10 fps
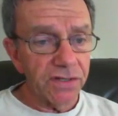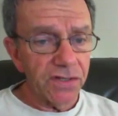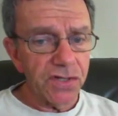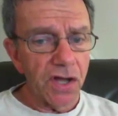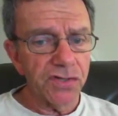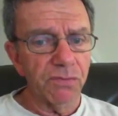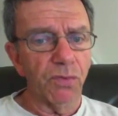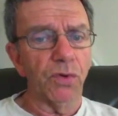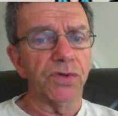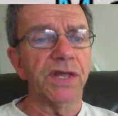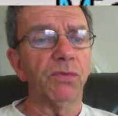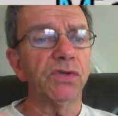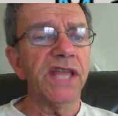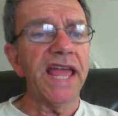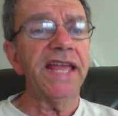the discussion boards, that
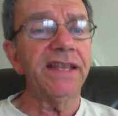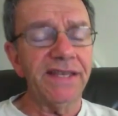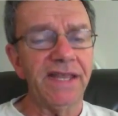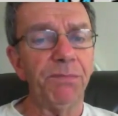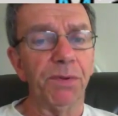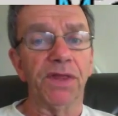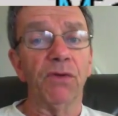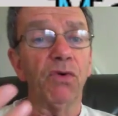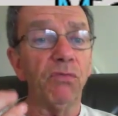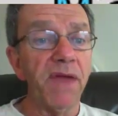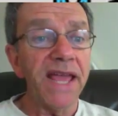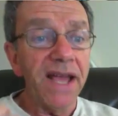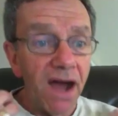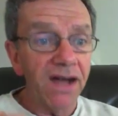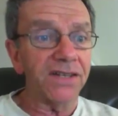will take it deeper, that will
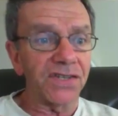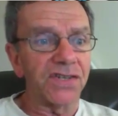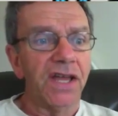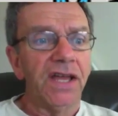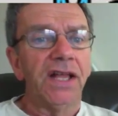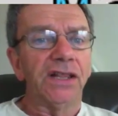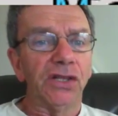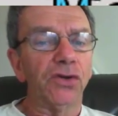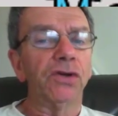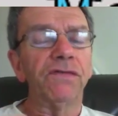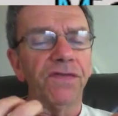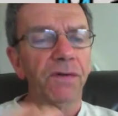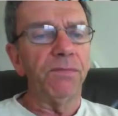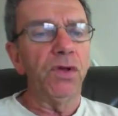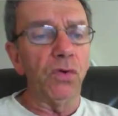make us learn
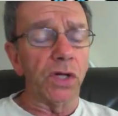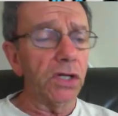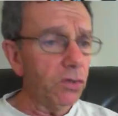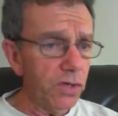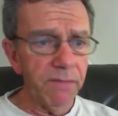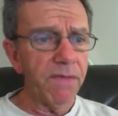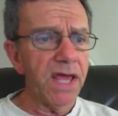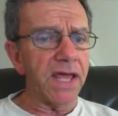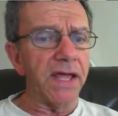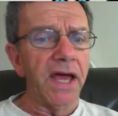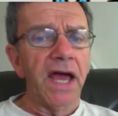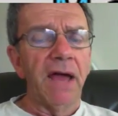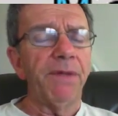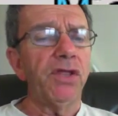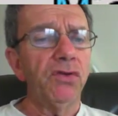from you, including me.
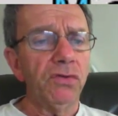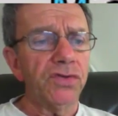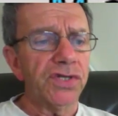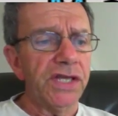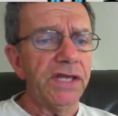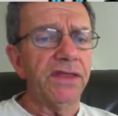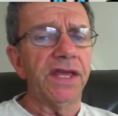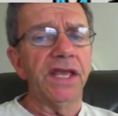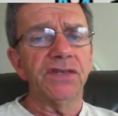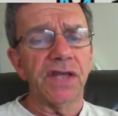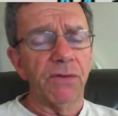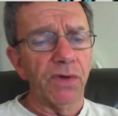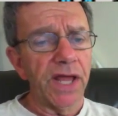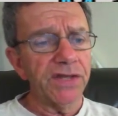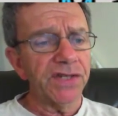I mean, you'll see things
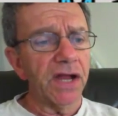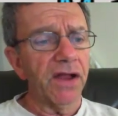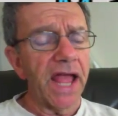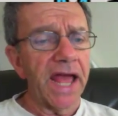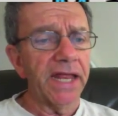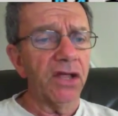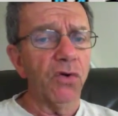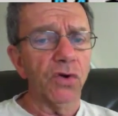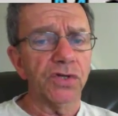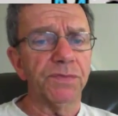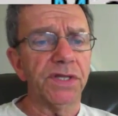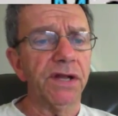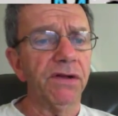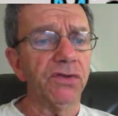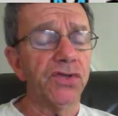when I start adding course
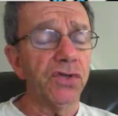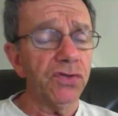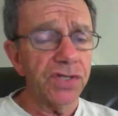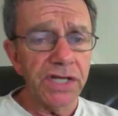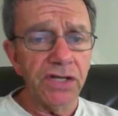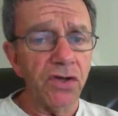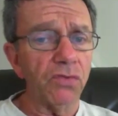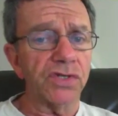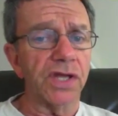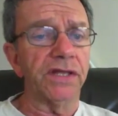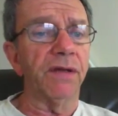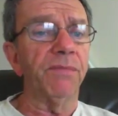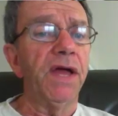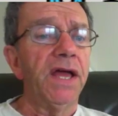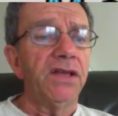materials, you'll see notes on
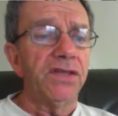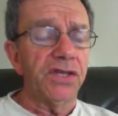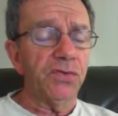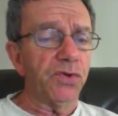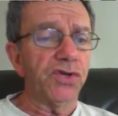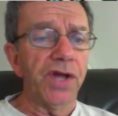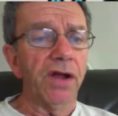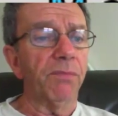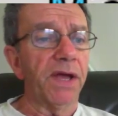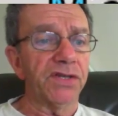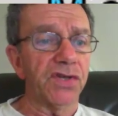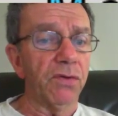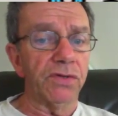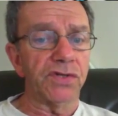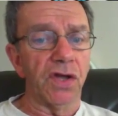them. This was shared by
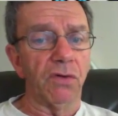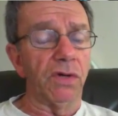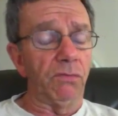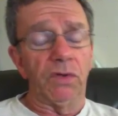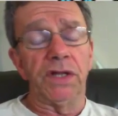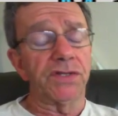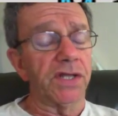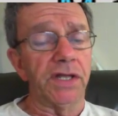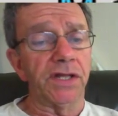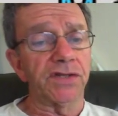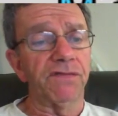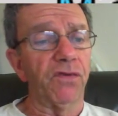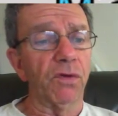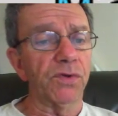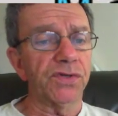so-and-so, and it's a
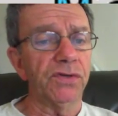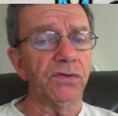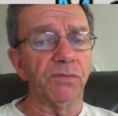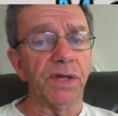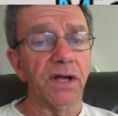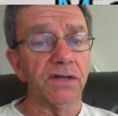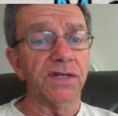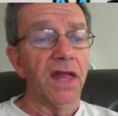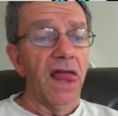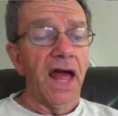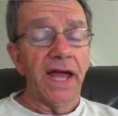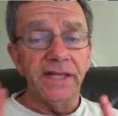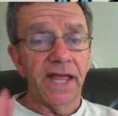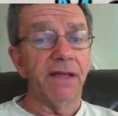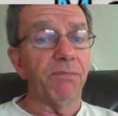former student, because I
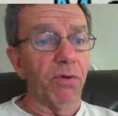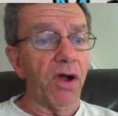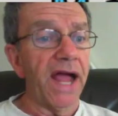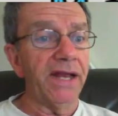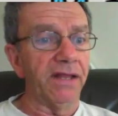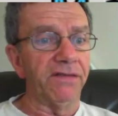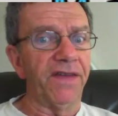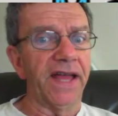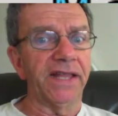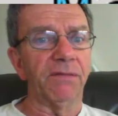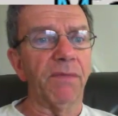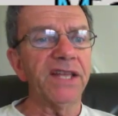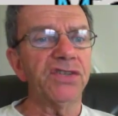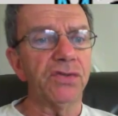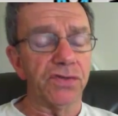take pride in the fact that
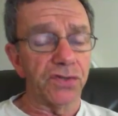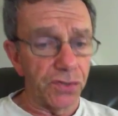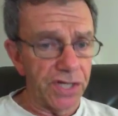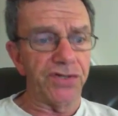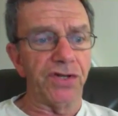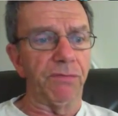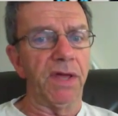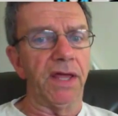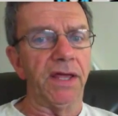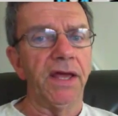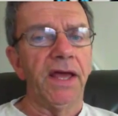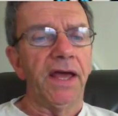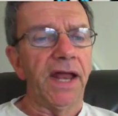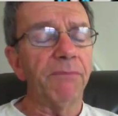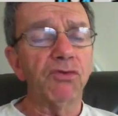my students are teaching me,
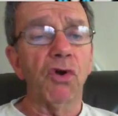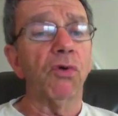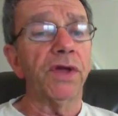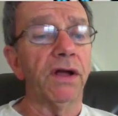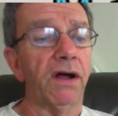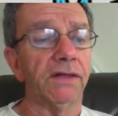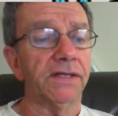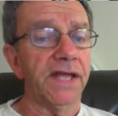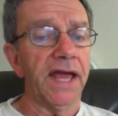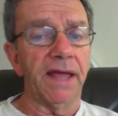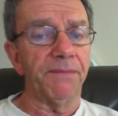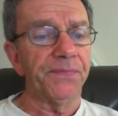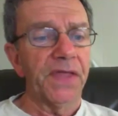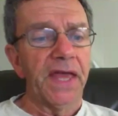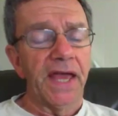and I'm growing all the time,
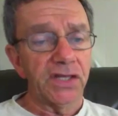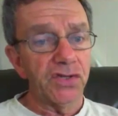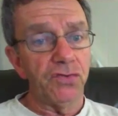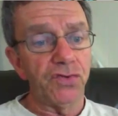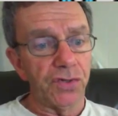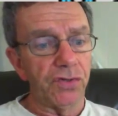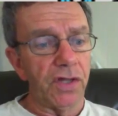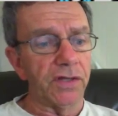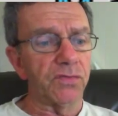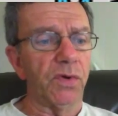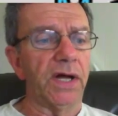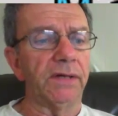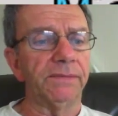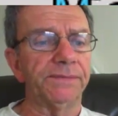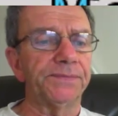as you should as
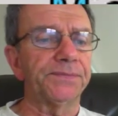well.